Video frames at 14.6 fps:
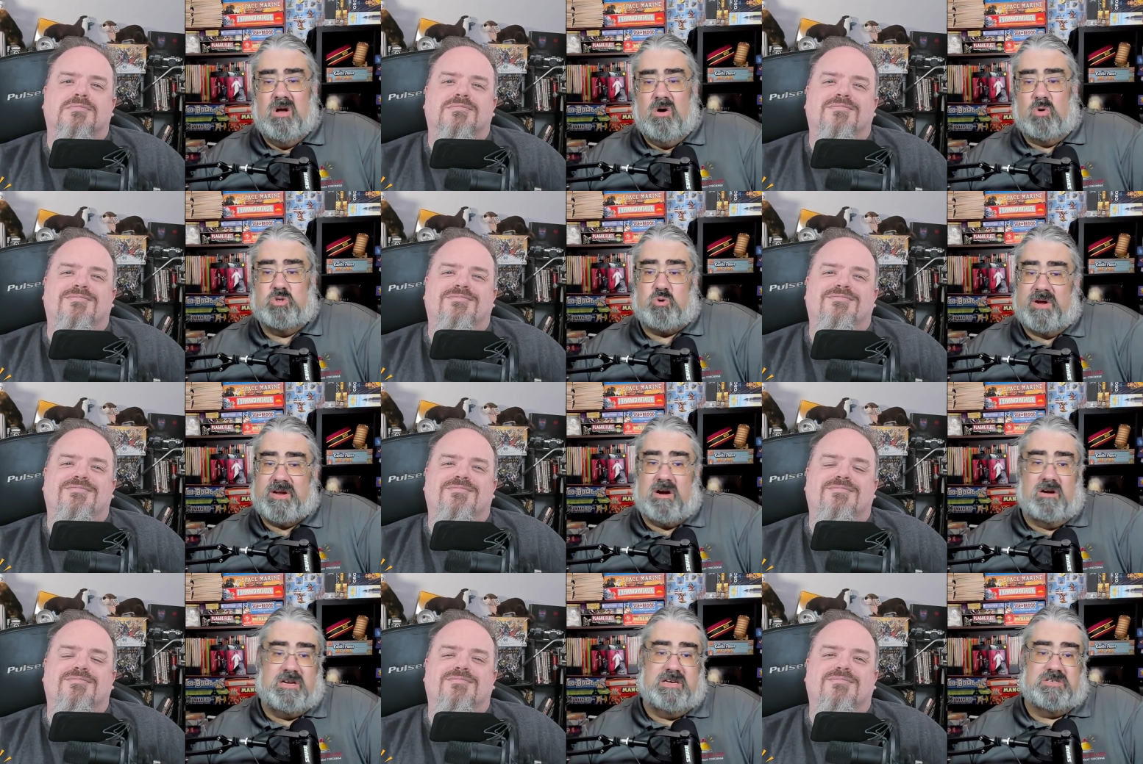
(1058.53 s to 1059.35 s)
Speaker 1: Or join
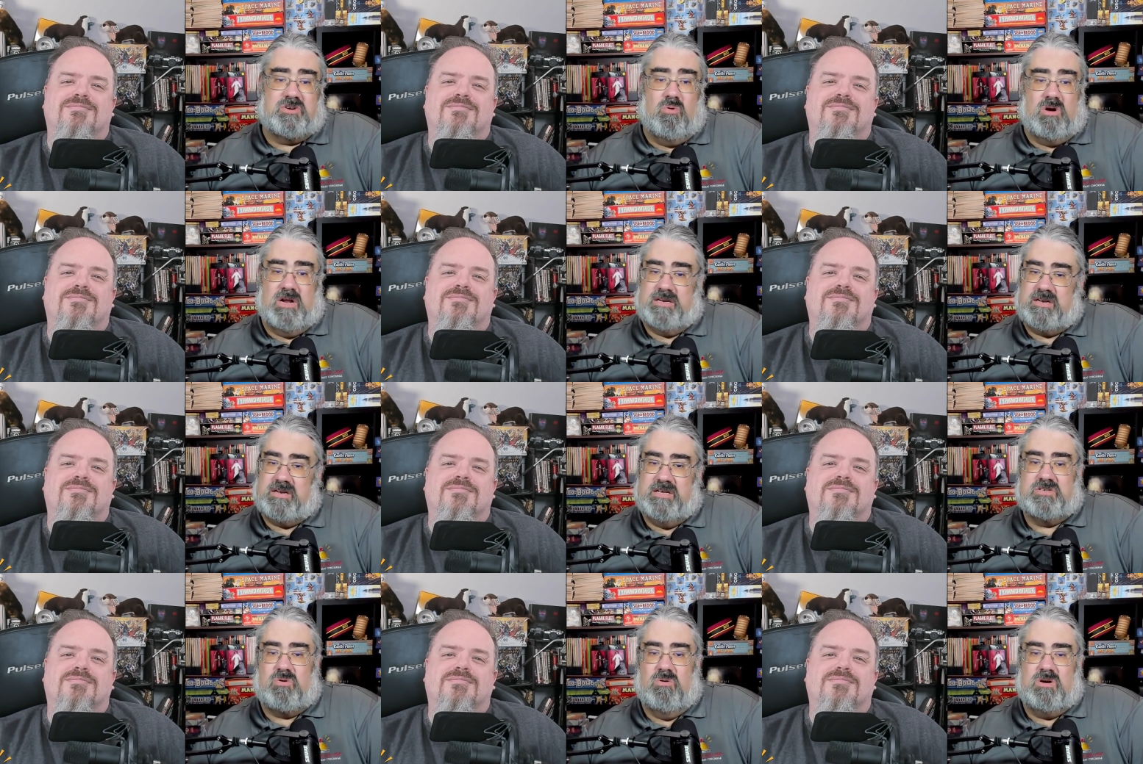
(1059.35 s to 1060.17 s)
our Discord at
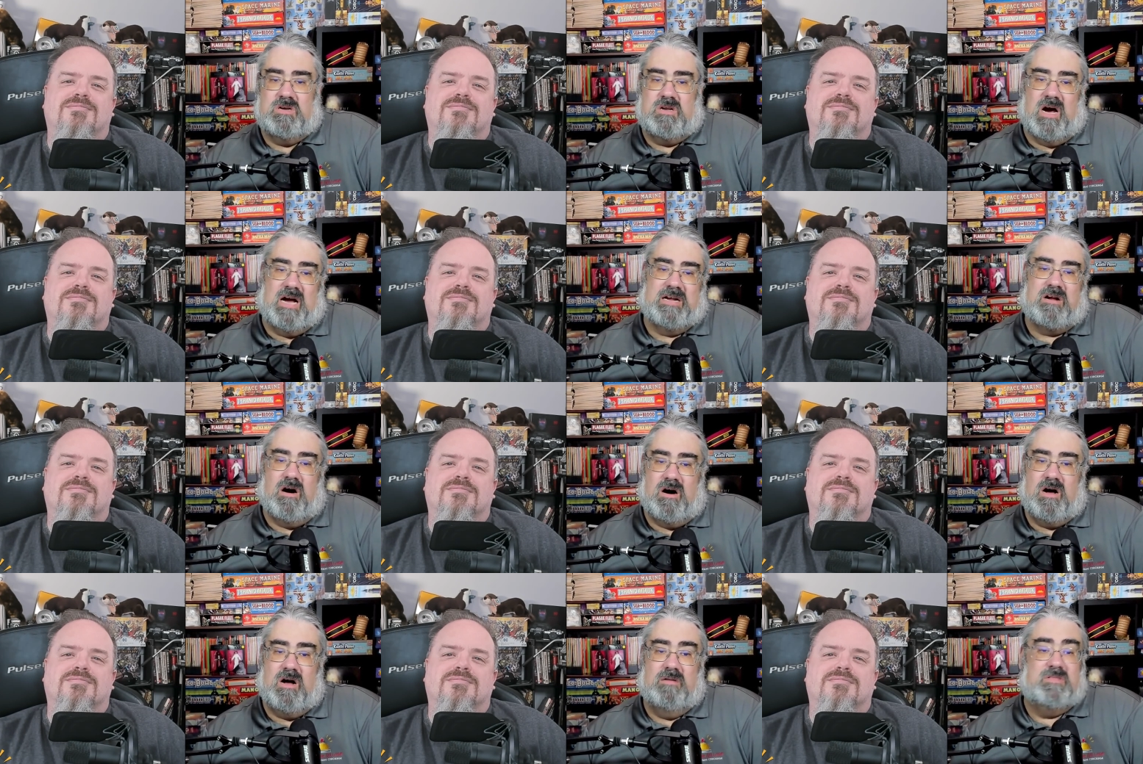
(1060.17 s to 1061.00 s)

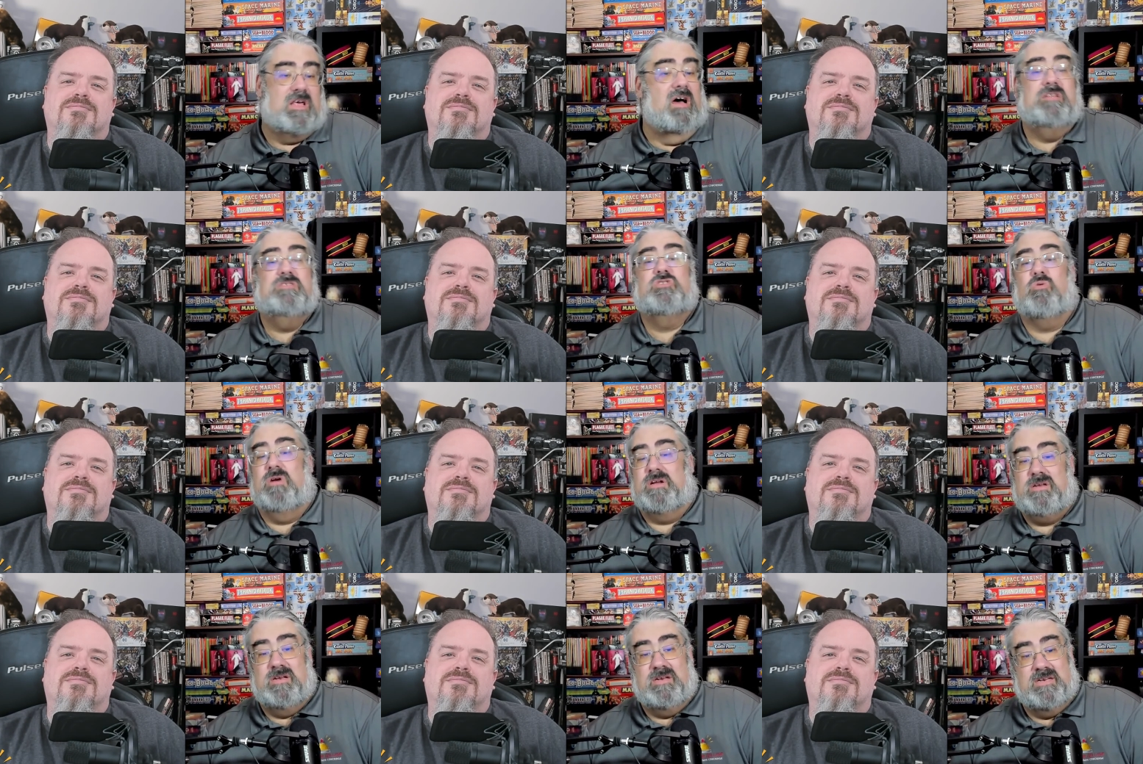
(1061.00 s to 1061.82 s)
discord.com. Dot,
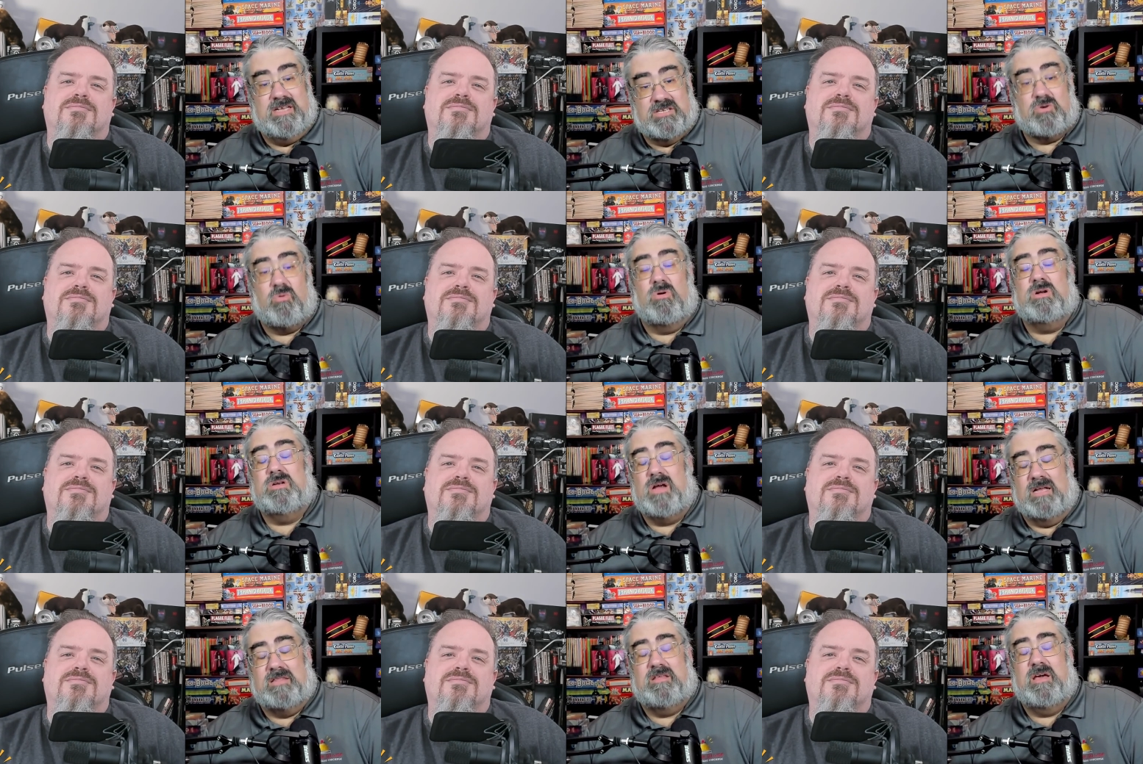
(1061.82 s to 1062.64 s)
sorry,
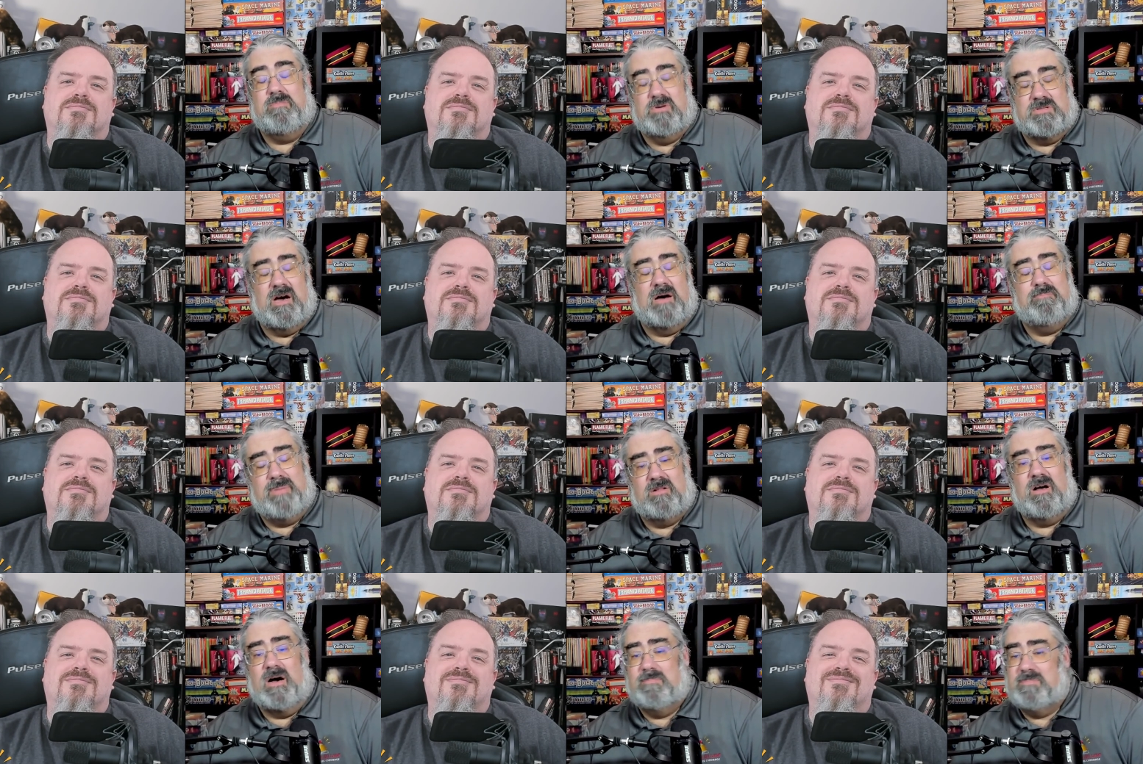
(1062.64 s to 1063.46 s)

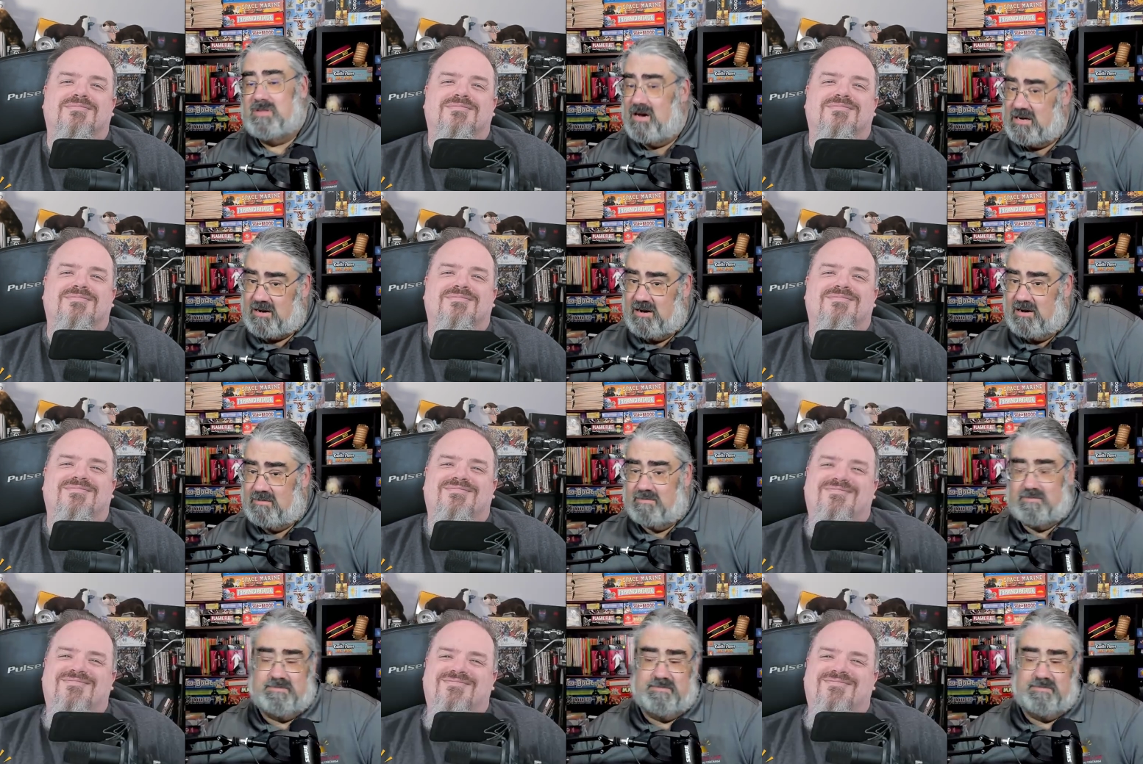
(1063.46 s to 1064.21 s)
discord.tabletopbellhop.com.